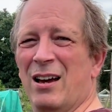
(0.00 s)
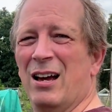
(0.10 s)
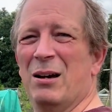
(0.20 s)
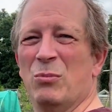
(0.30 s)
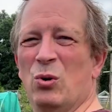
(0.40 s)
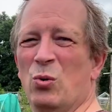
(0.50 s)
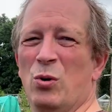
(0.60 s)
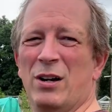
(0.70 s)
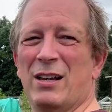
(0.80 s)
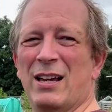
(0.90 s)
all
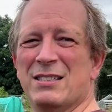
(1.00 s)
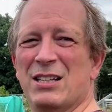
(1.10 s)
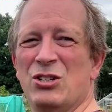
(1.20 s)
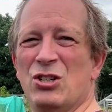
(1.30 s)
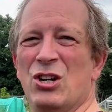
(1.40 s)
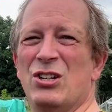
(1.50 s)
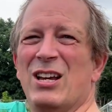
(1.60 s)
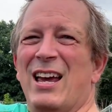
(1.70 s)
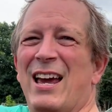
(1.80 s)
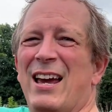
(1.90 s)
work as they should,
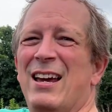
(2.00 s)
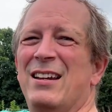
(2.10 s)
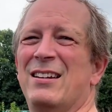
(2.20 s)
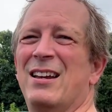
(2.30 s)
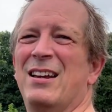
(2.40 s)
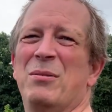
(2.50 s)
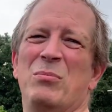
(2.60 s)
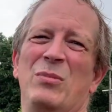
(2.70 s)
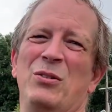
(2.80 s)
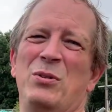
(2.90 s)
and
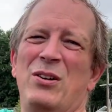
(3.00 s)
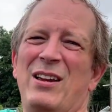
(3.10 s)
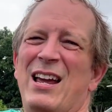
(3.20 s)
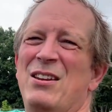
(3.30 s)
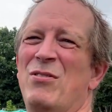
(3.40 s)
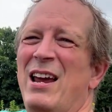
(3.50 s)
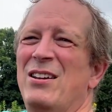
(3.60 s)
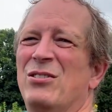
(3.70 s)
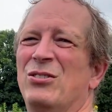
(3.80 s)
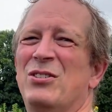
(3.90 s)
if we don't get any
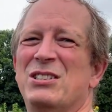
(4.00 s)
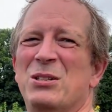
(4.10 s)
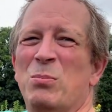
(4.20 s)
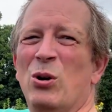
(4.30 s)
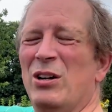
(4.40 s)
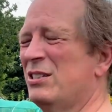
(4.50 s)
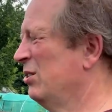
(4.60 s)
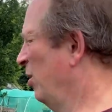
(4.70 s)
rain on the rest of the plot, it's